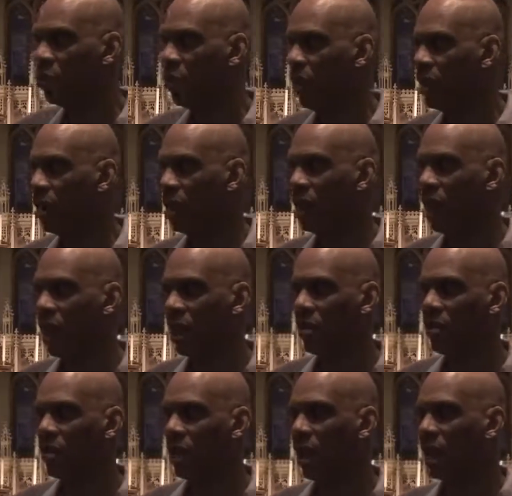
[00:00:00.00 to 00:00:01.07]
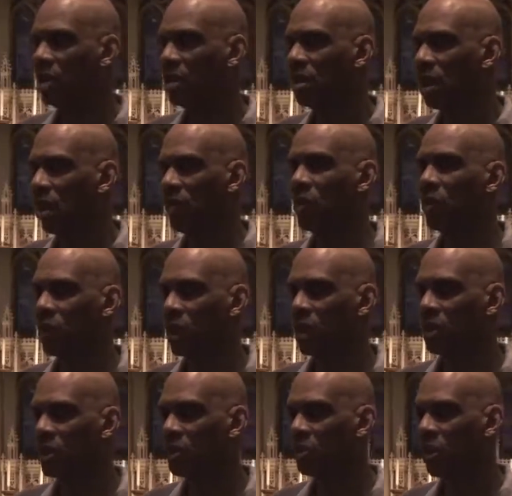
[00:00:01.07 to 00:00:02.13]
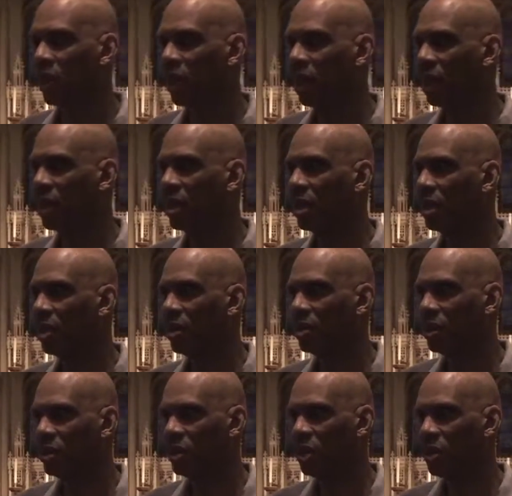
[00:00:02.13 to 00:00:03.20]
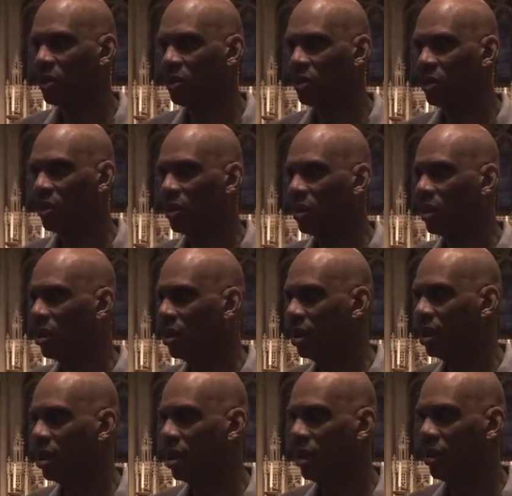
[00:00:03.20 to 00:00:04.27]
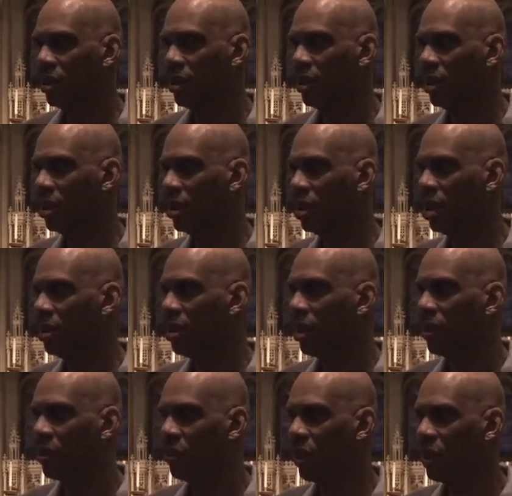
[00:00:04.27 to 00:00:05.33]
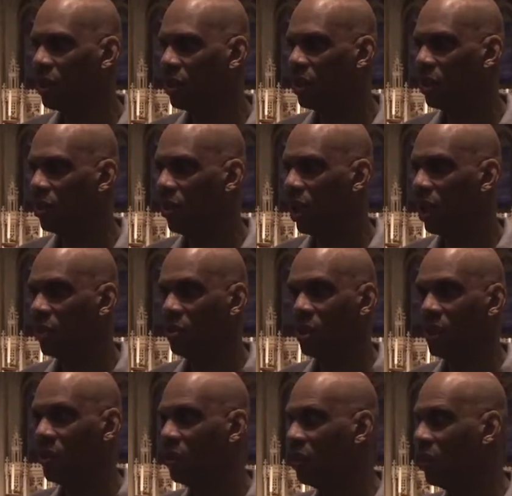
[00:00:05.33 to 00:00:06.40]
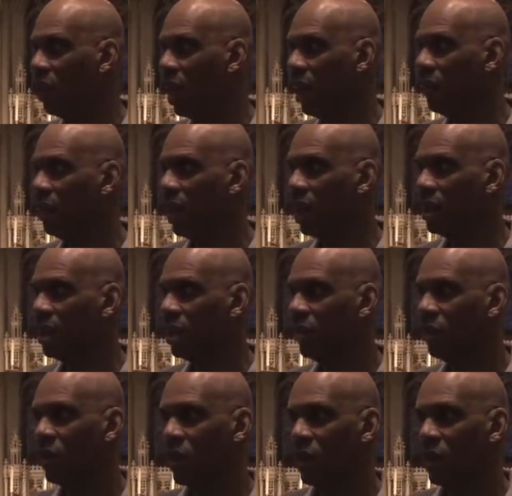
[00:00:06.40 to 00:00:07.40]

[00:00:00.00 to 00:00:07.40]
you play the game as everyone else is playing it, you're just another face in the crowd. But if you have an idea of